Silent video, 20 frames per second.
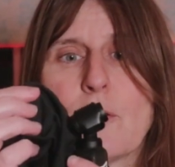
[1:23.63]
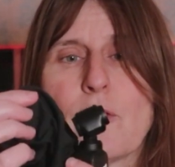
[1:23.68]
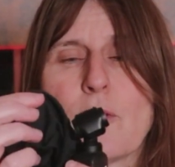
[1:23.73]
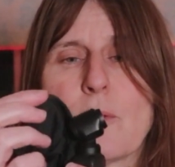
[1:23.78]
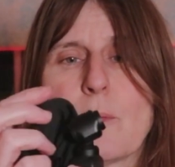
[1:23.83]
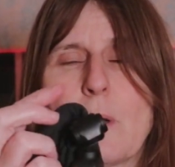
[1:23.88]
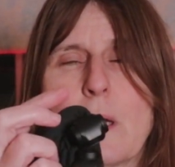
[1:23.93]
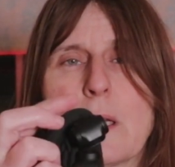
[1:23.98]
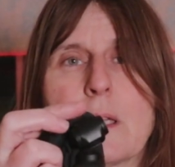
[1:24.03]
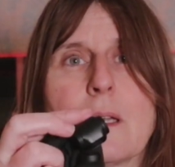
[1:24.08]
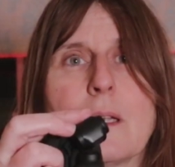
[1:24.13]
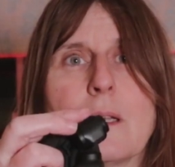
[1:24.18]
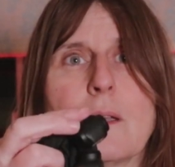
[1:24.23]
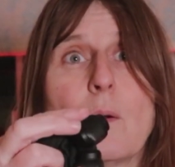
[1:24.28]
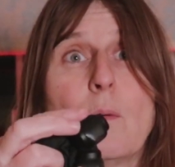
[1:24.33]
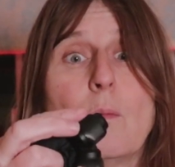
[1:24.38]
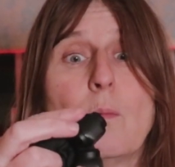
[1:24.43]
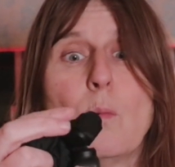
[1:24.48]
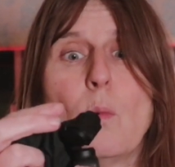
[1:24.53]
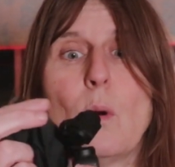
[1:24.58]
so I can
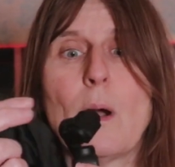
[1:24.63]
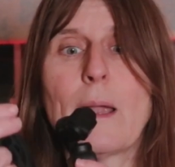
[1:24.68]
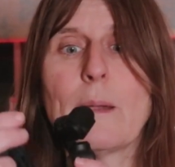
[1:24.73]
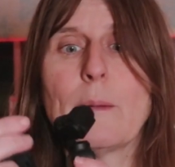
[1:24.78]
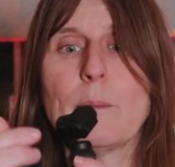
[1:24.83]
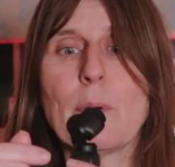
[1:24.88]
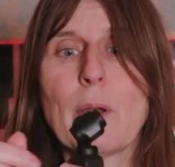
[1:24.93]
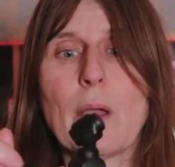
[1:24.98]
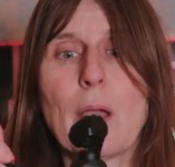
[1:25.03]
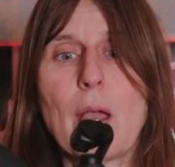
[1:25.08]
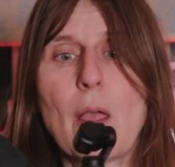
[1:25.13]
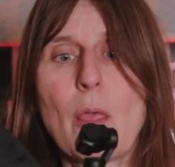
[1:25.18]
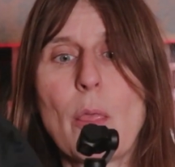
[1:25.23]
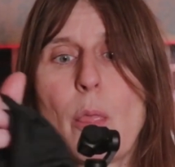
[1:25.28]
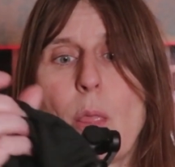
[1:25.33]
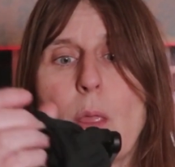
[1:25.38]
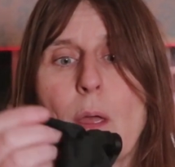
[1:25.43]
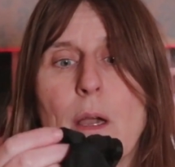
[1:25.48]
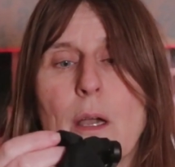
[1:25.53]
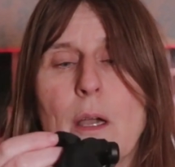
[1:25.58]
wipe
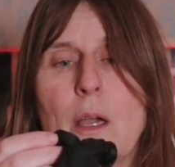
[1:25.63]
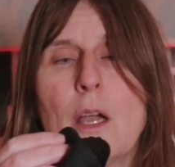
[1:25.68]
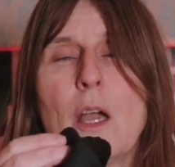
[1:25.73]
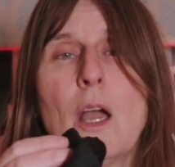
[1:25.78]
the